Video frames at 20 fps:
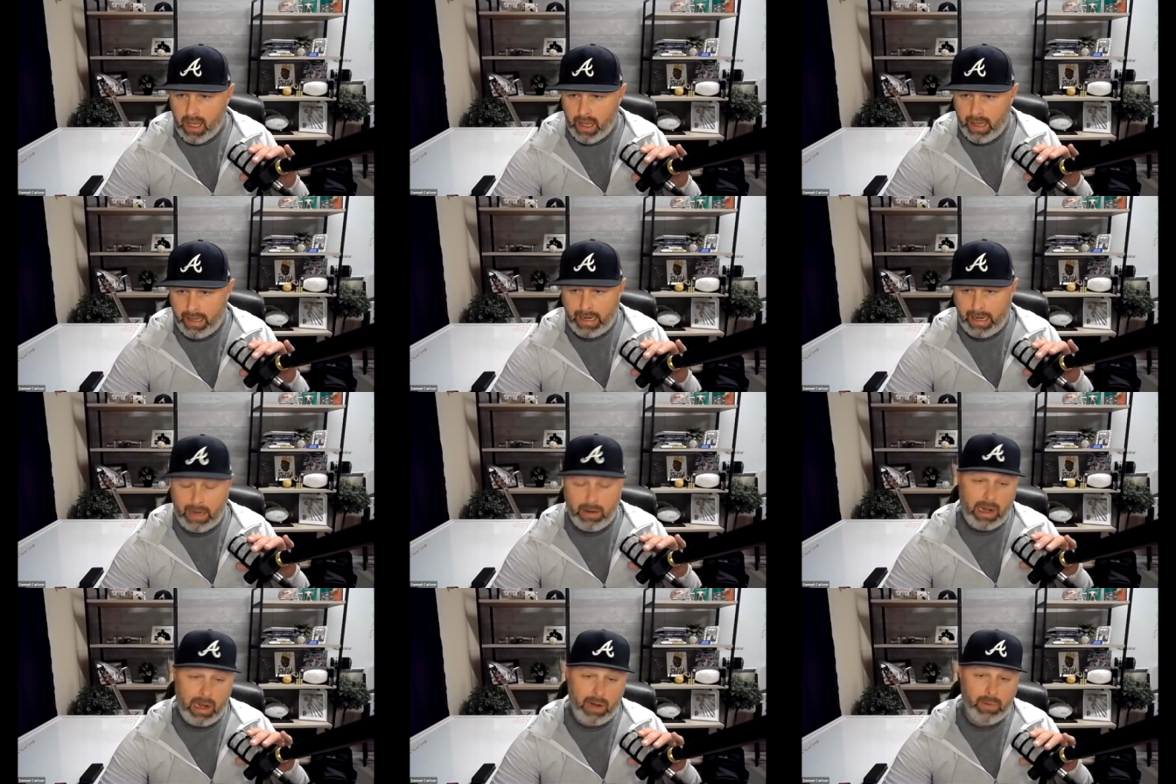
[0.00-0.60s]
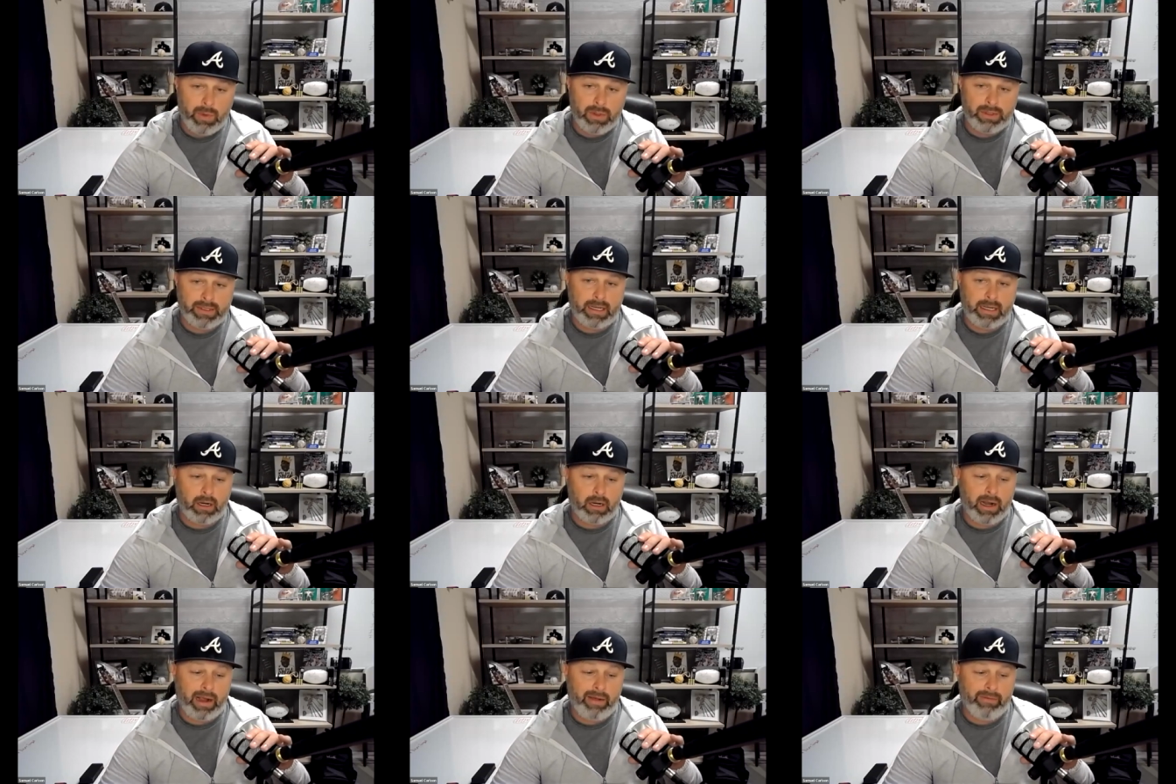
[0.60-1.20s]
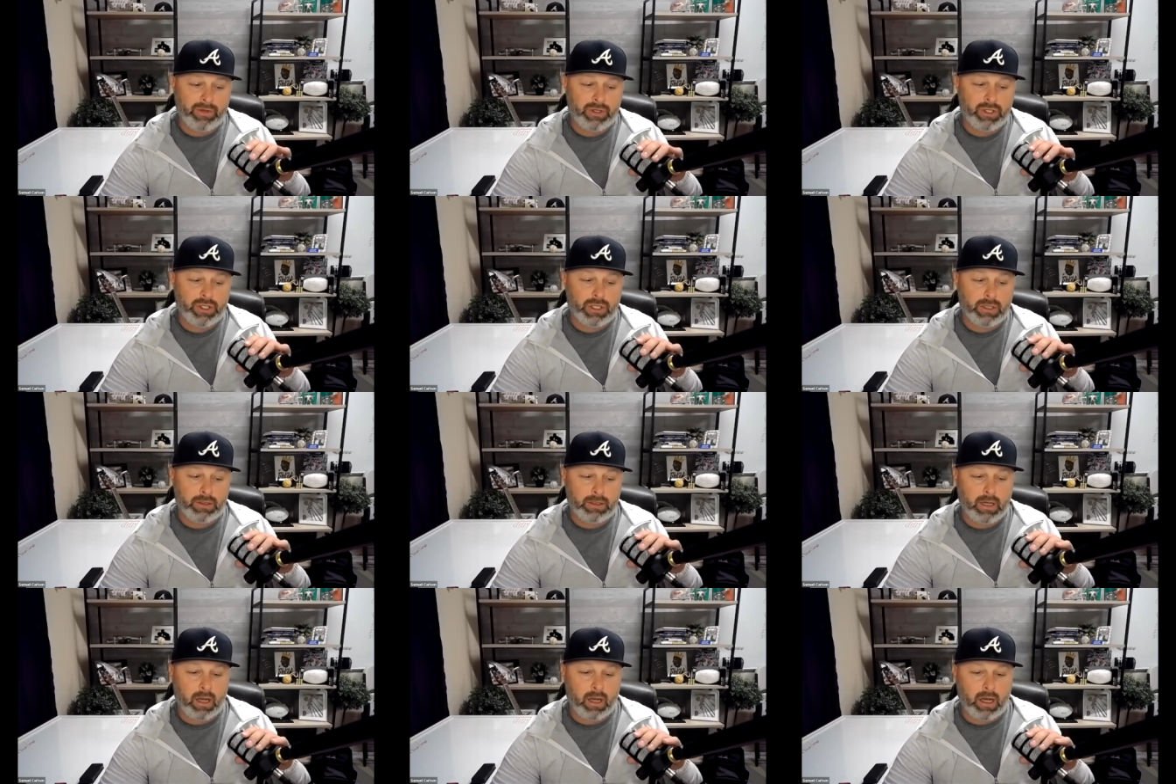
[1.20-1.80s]
and I, will say our average
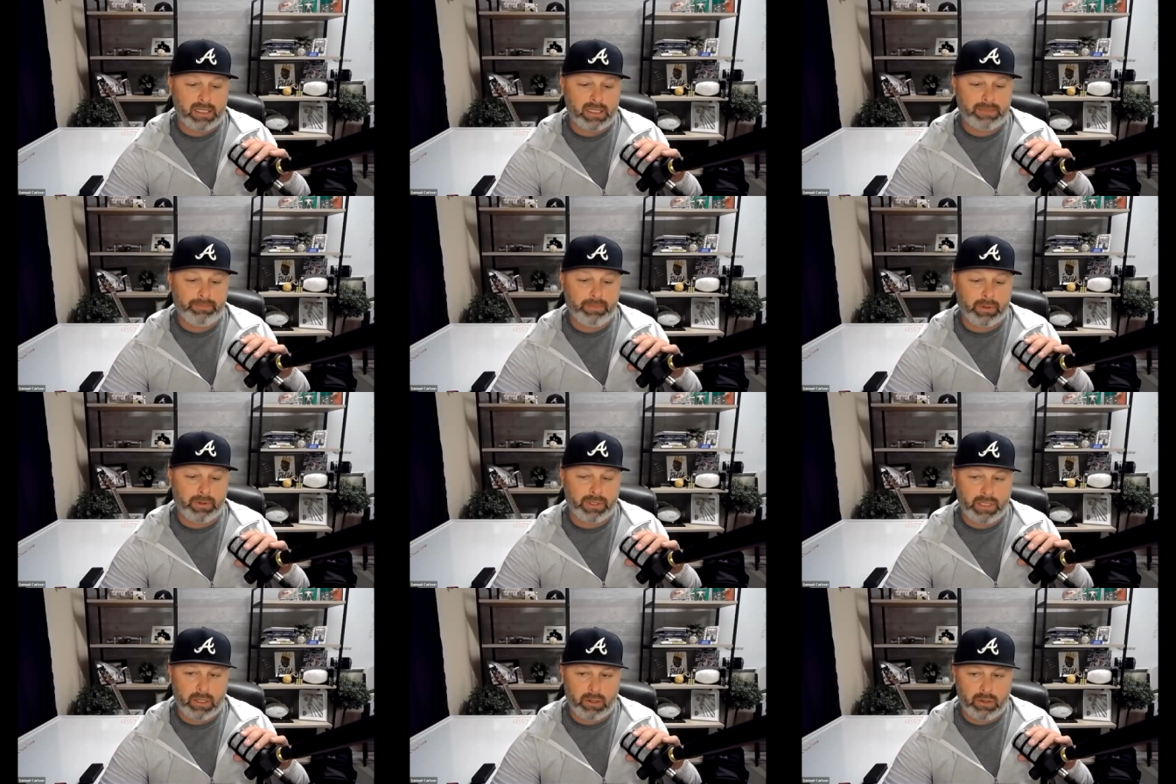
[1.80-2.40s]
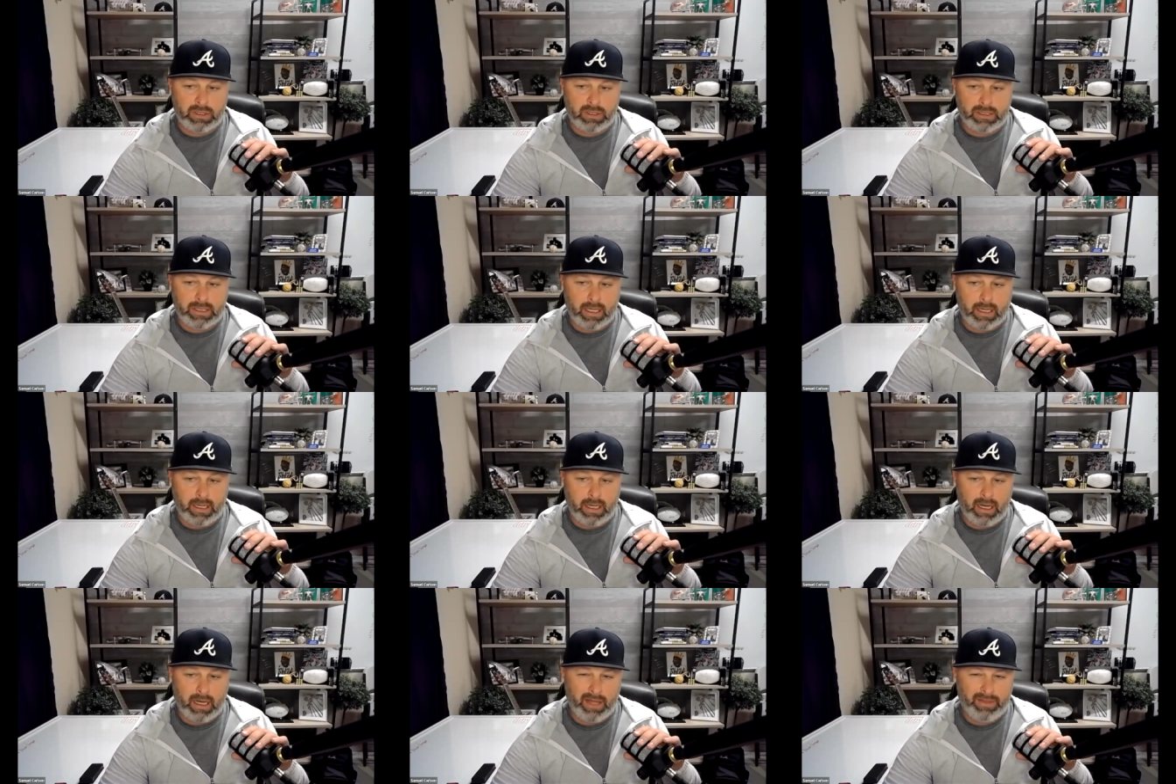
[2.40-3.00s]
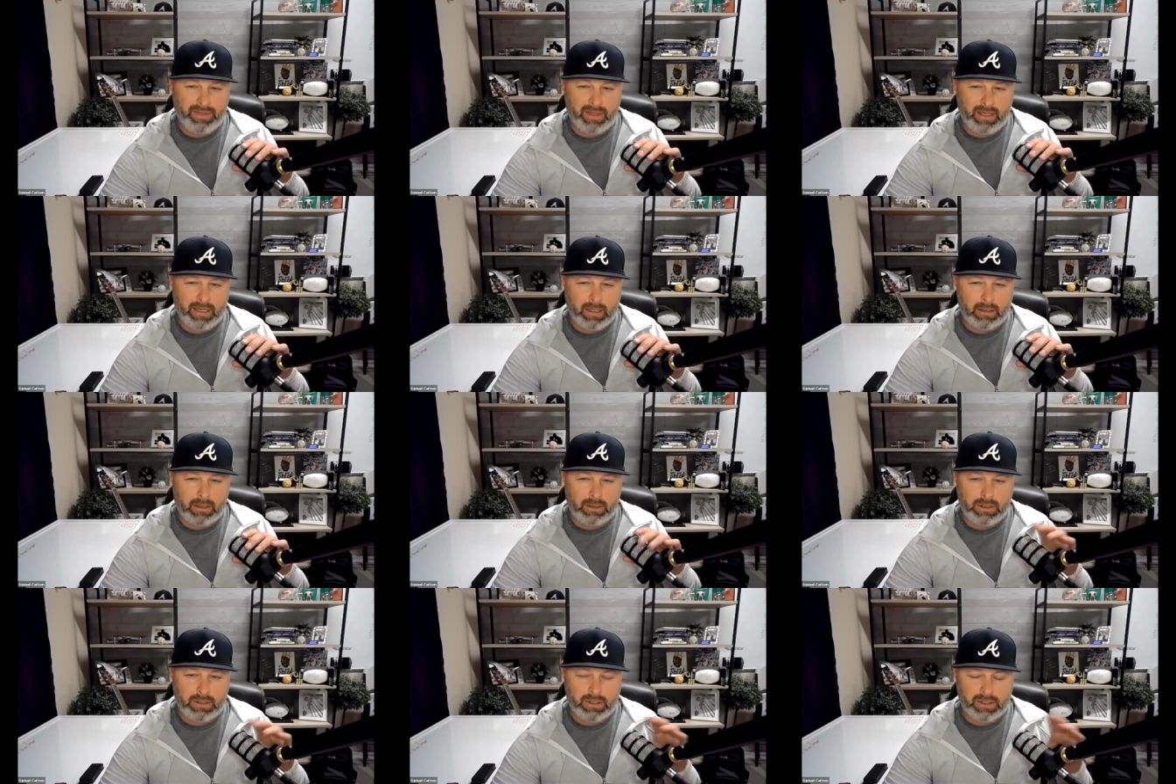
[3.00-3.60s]
cost per show is, uh, I think,
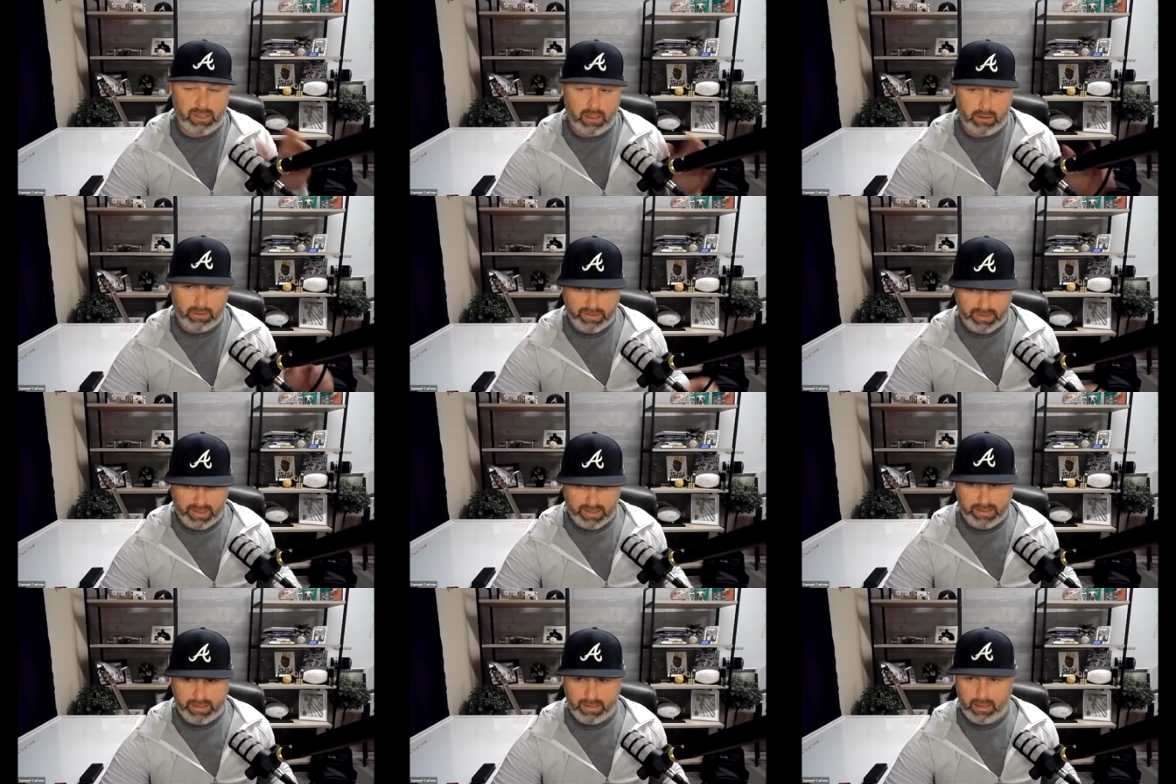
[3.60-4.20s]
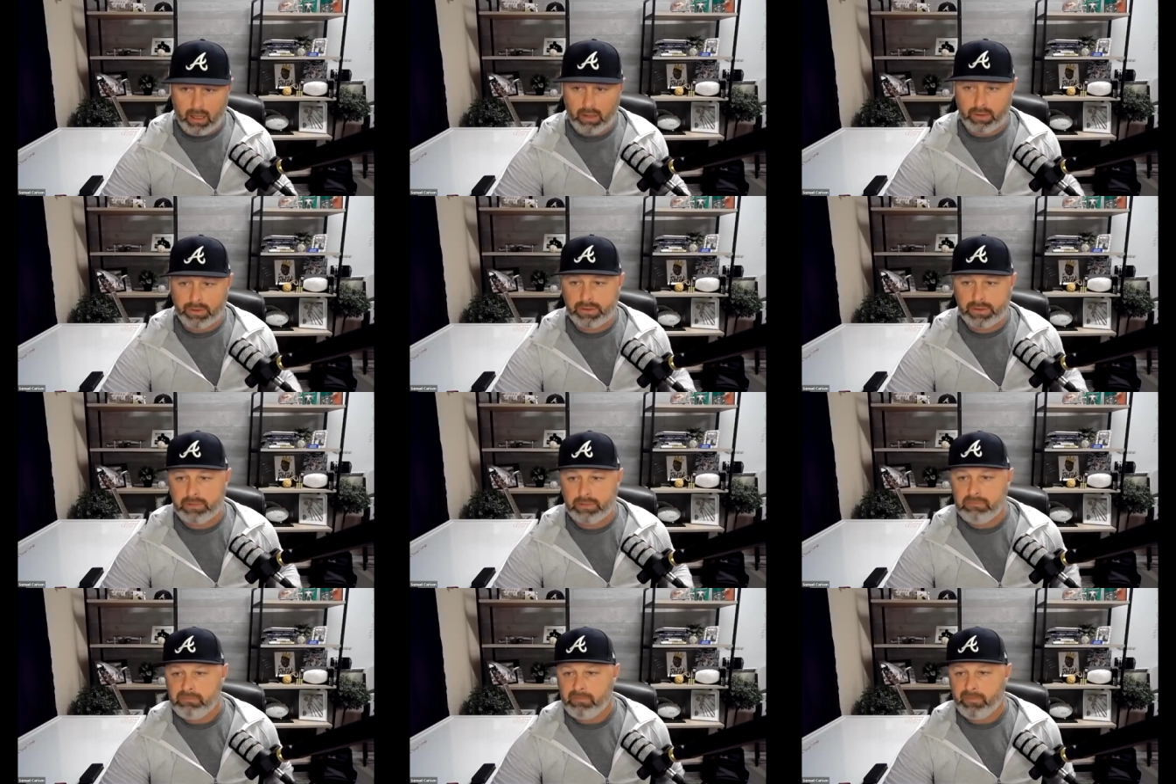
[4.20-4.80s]
just under sixty dollars.